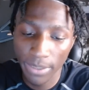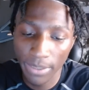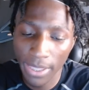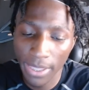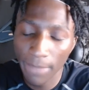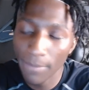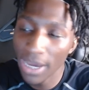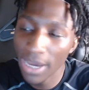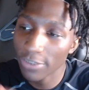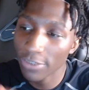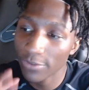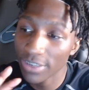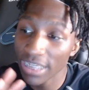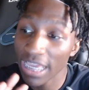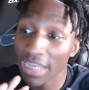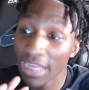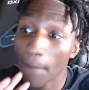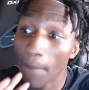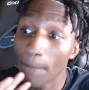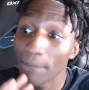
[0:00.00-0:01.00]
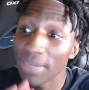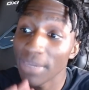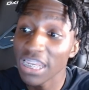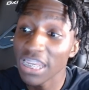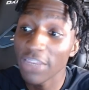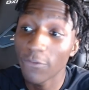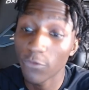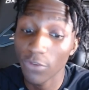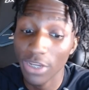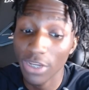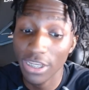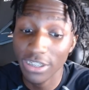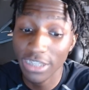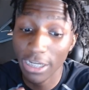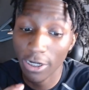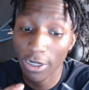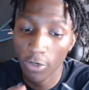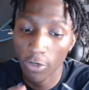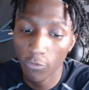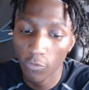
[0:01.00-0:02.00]
and mind you, she had a mini fridge
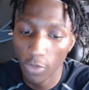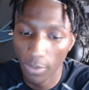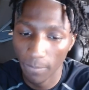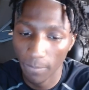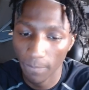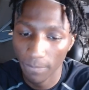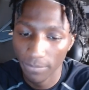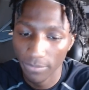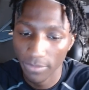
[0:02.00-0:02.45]
in her room.